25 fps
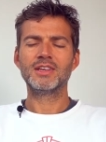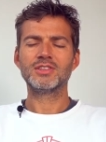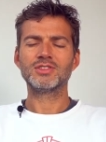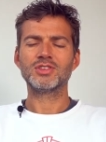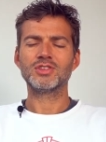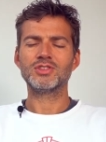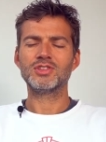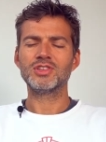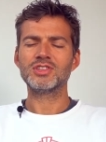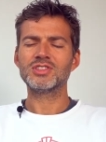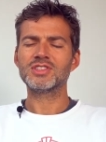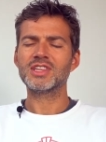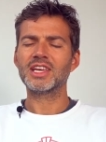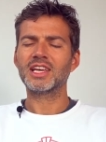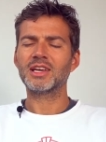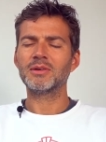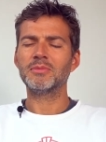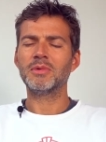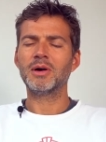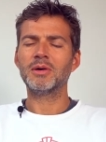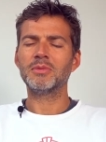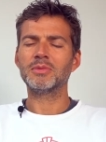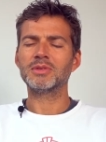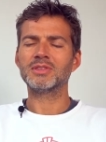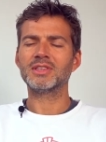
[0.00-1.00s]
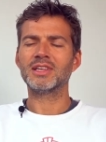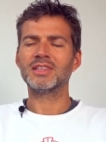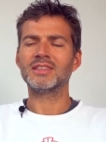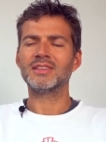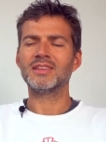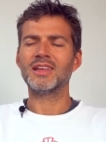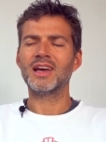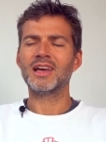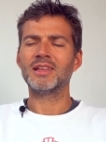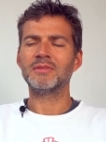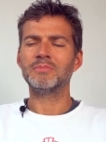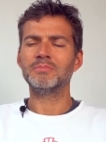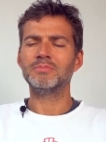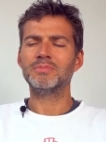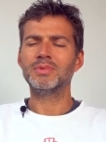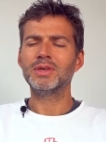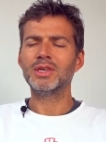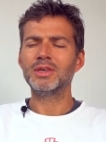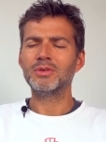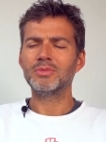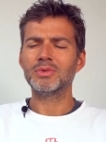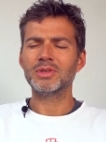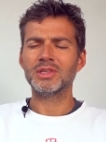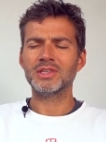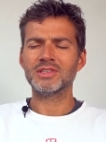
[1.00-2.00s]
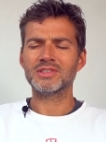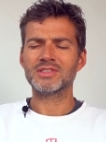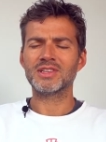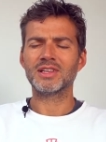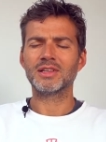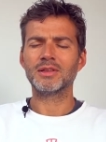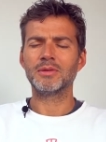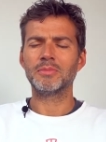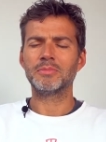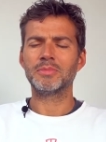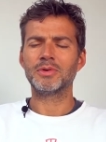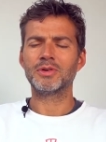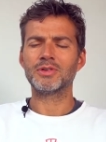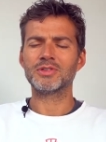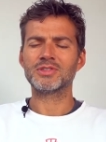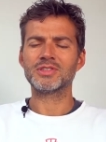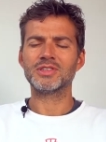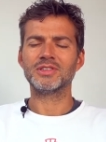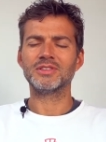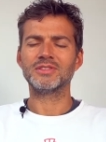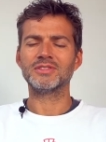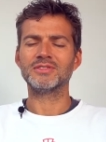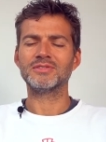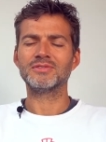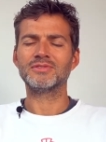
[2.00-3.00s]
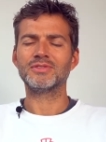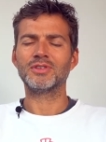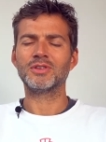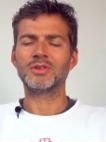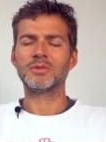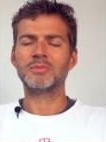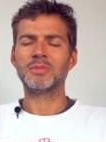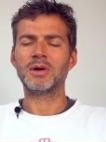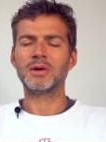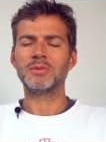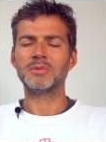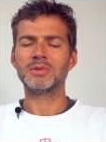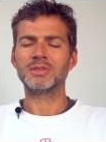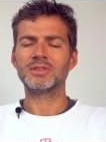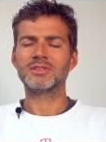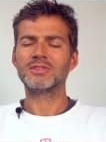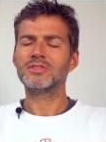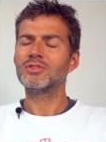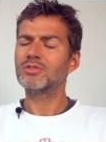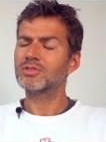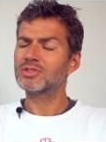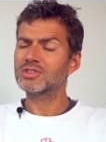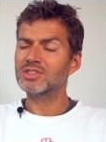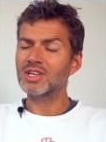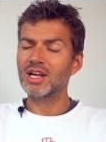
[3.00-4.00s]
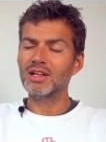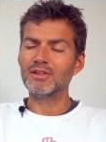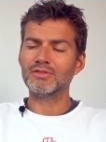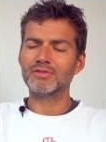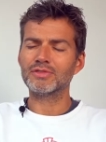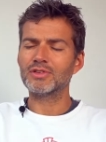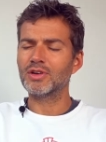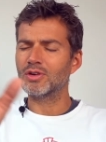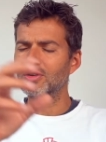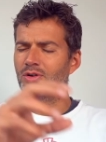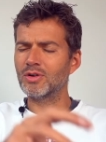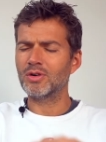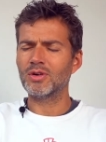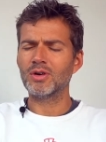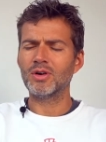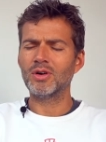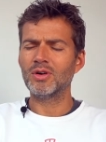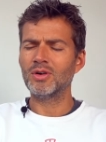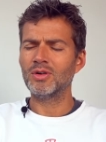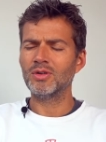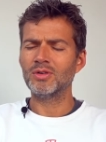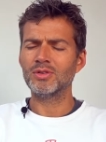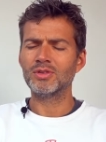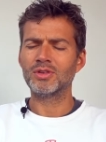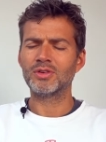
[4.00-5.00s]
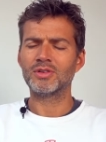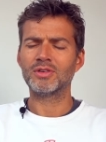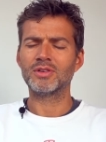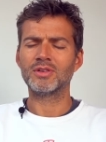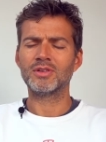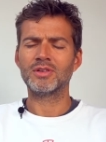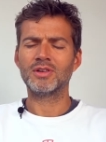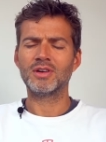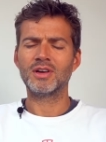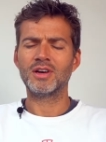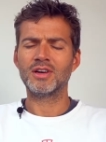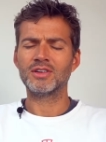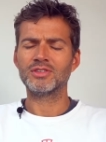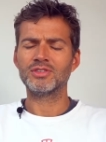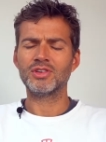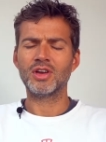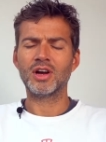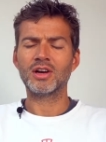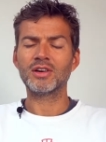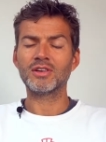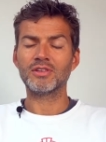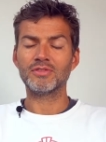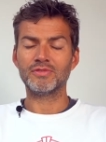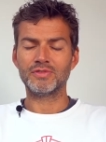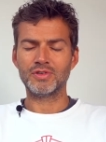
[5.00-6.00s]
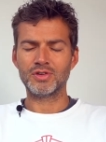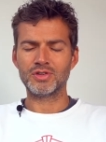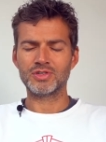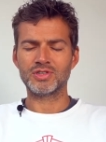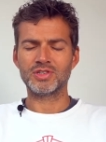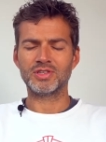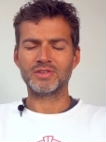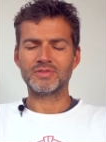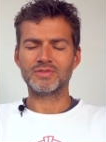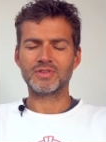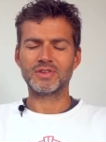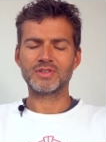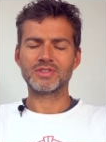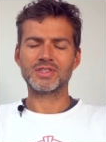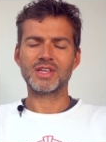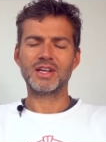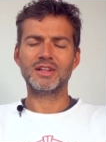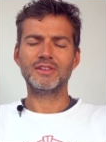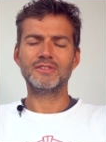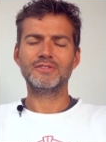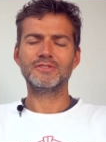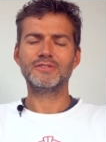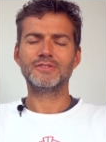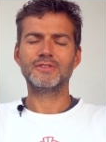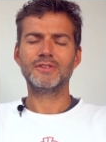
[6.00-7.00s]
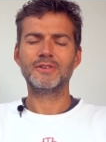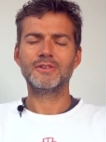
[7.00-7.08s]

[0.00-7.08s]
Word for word: So just take a moment and, and be with this little person for a moment. Yourself, your older, a uh, younger version of yourself.